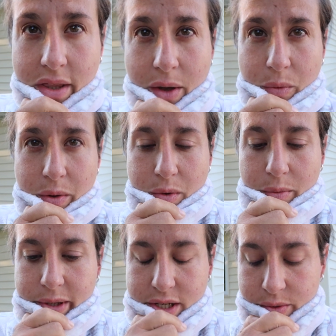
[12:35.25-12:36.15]
that we
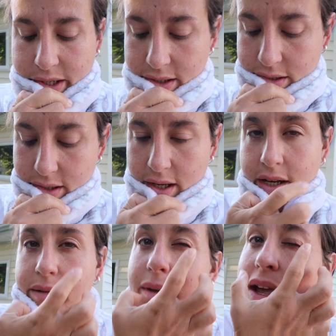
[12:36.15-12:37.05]
will be doing.
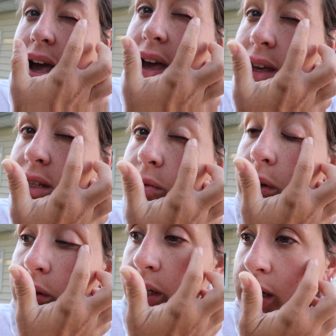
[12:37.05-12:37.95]
And my eye is
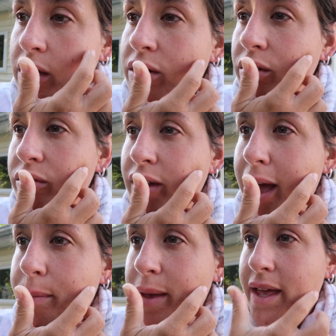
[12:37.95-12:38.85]
swollen. Oh,
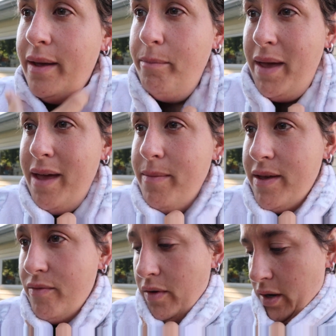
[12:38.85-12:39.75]
rabbit.
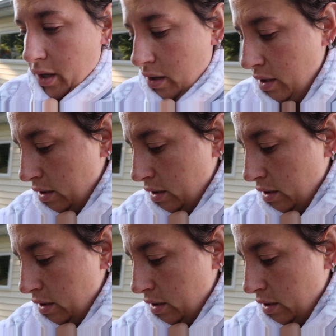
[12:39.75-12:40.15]
Baby one.